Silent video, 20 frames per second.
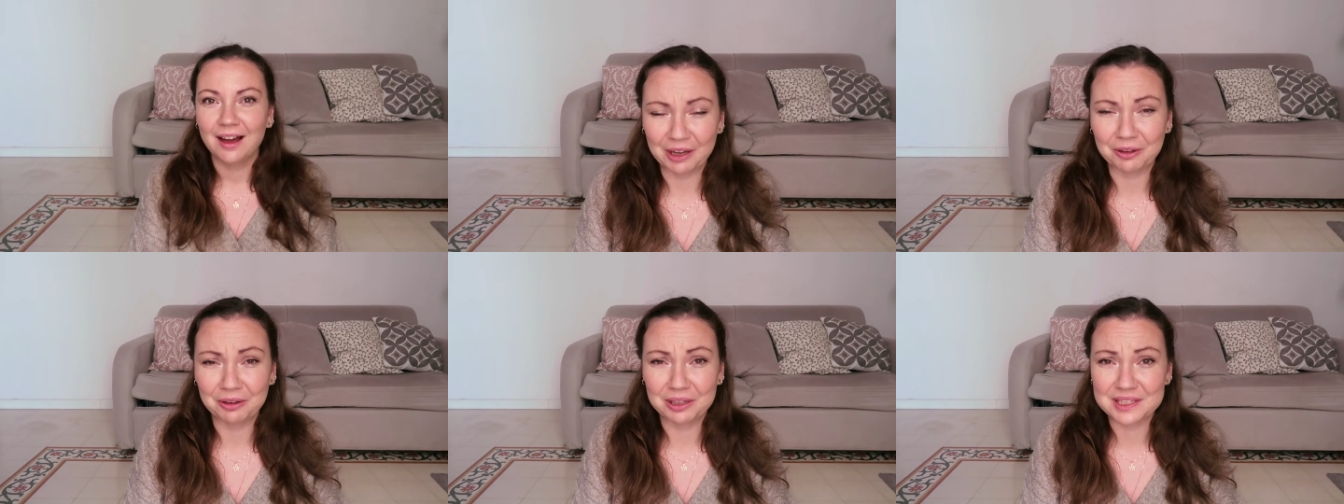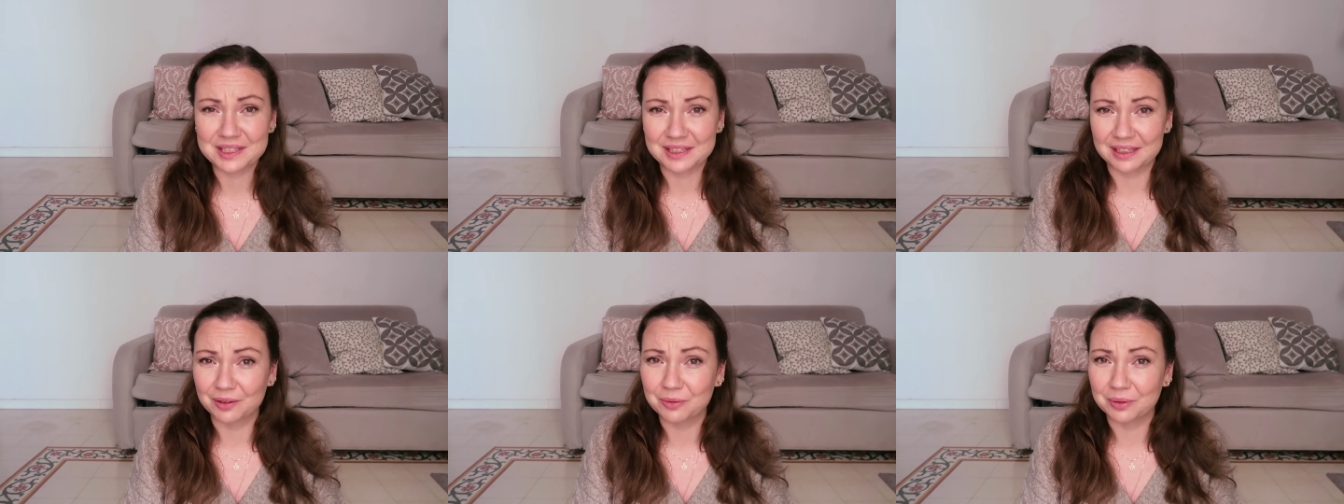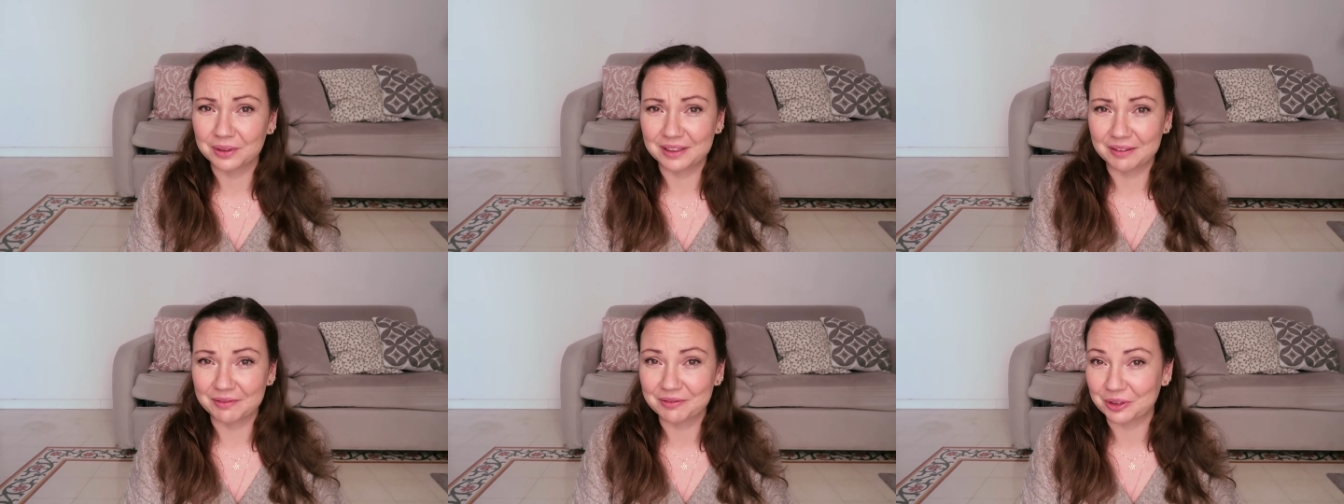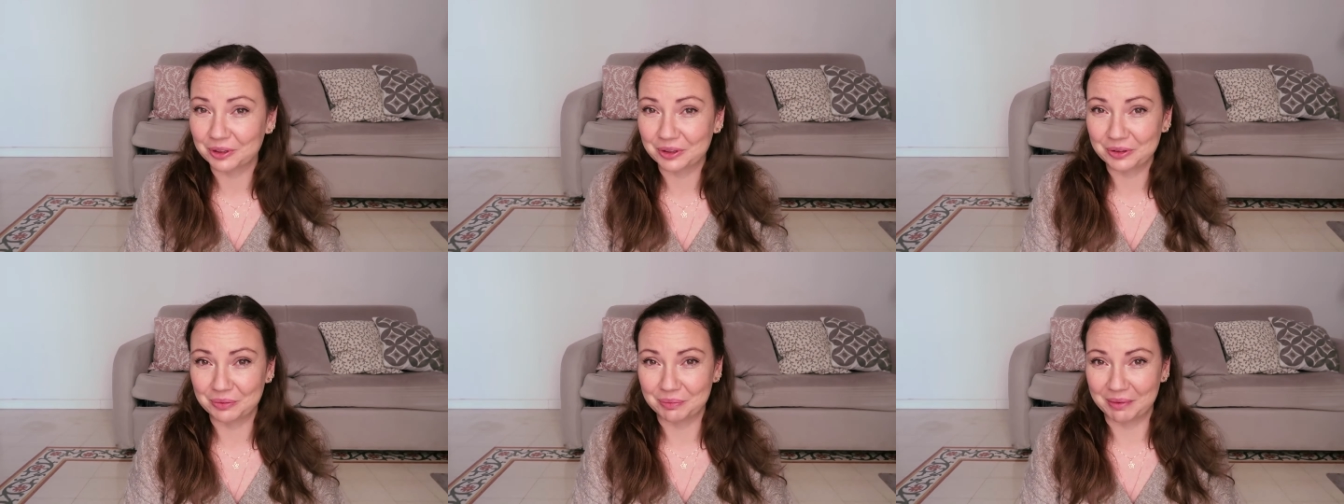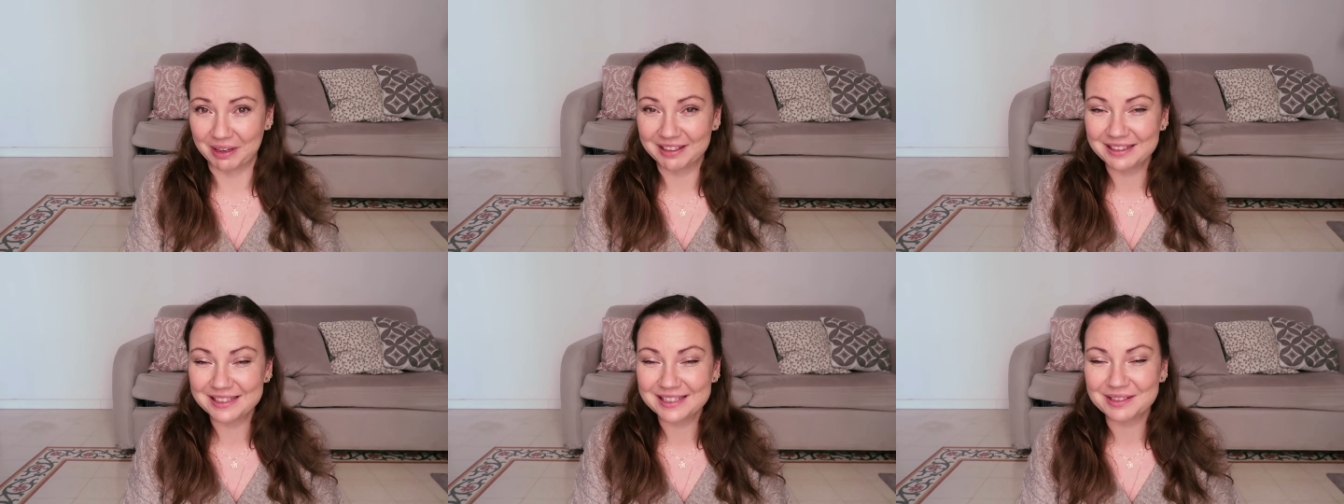I only stuck with them for 2
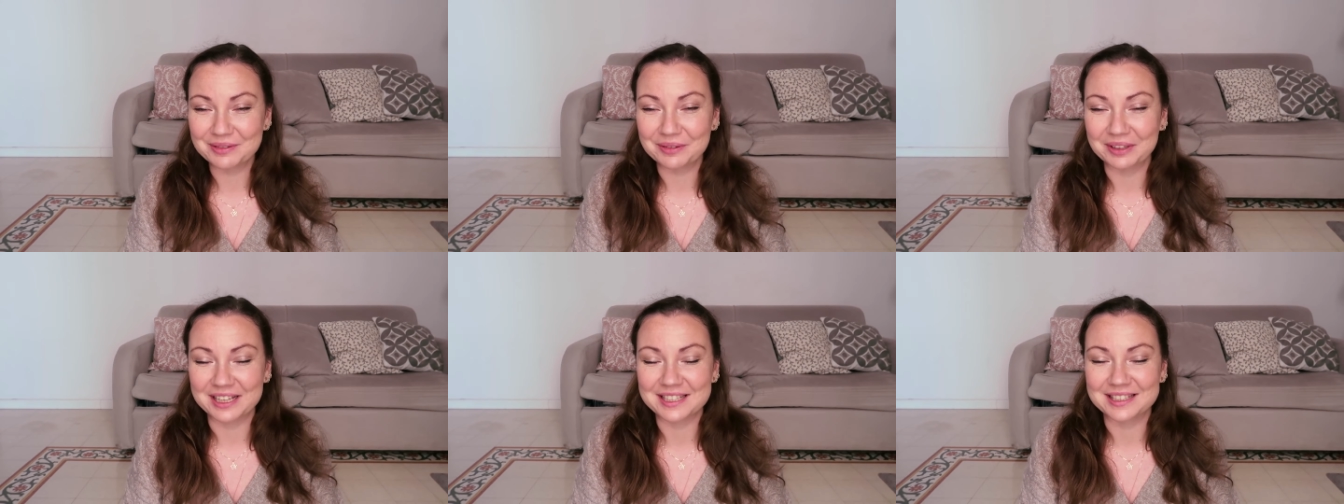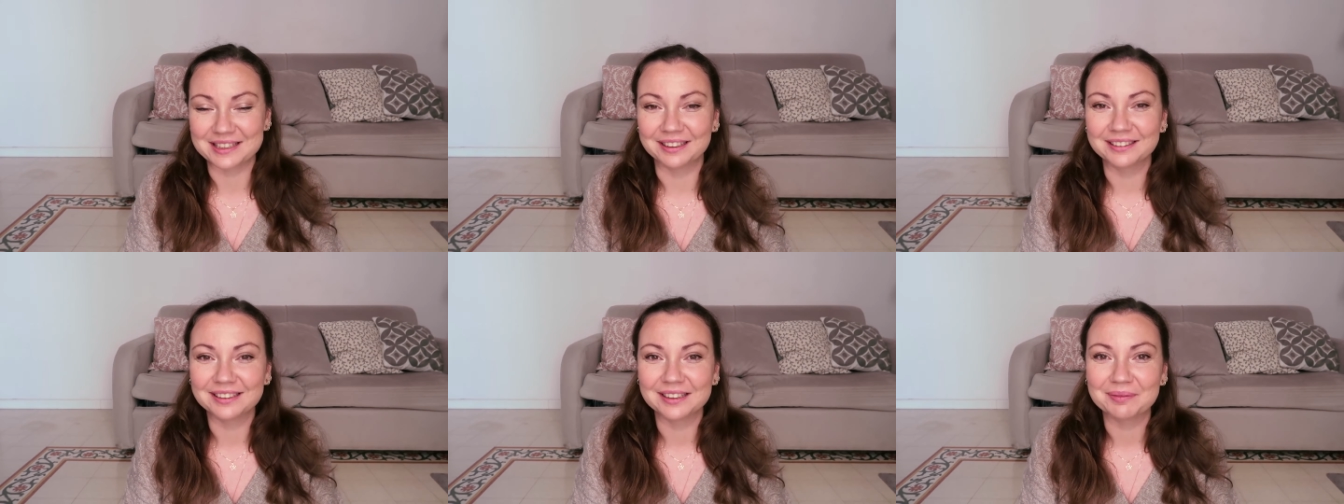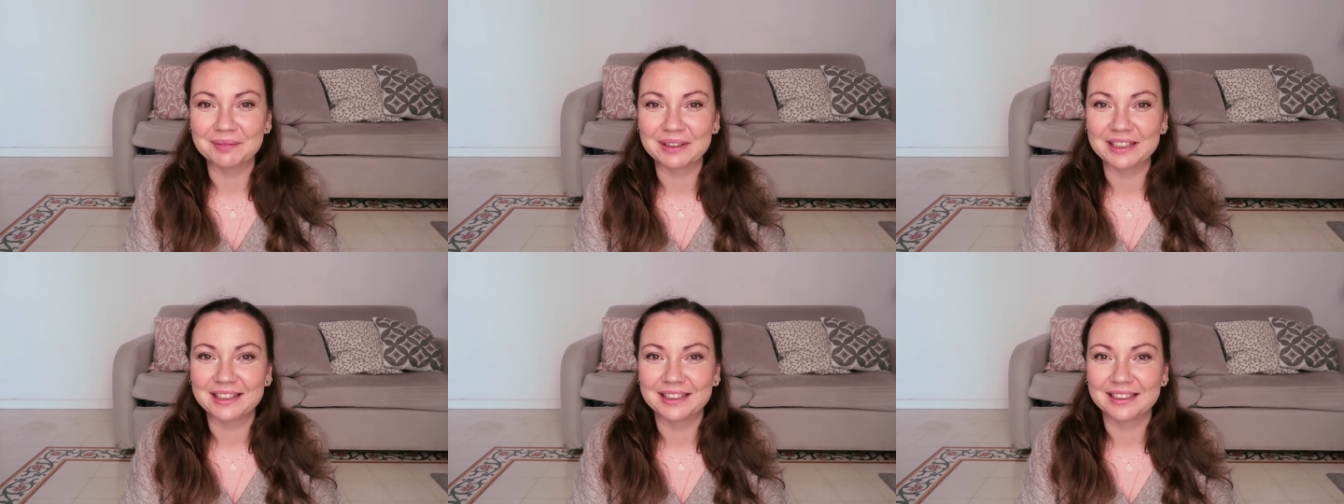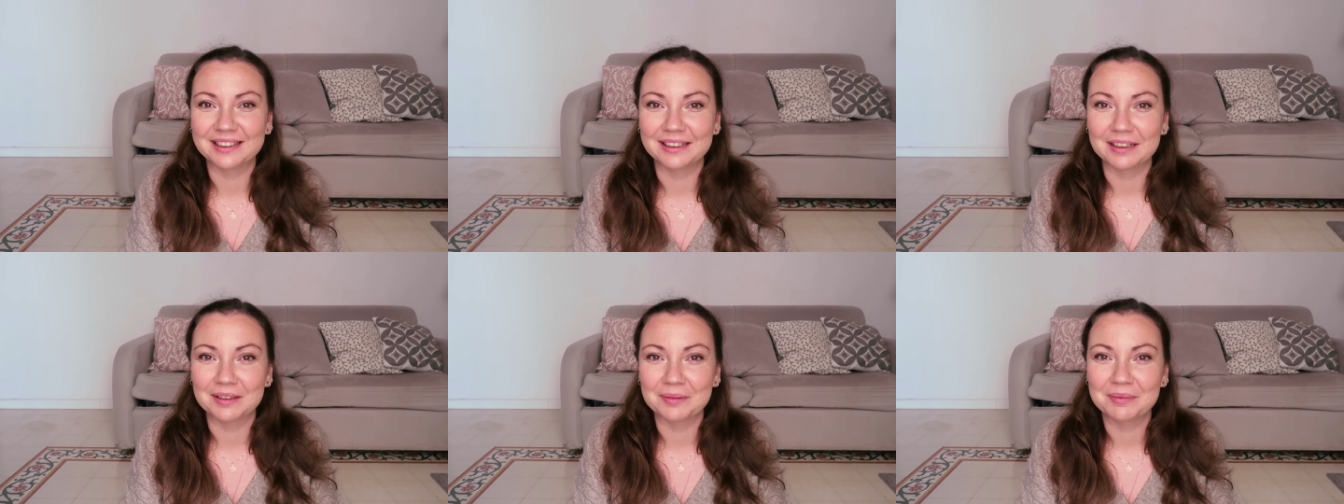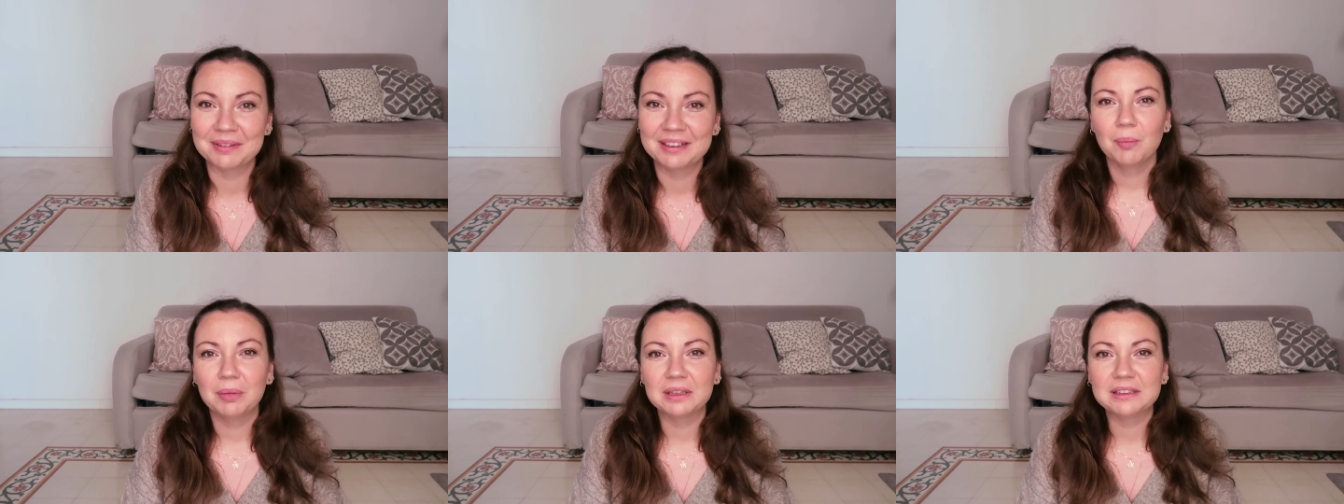months when I started making them.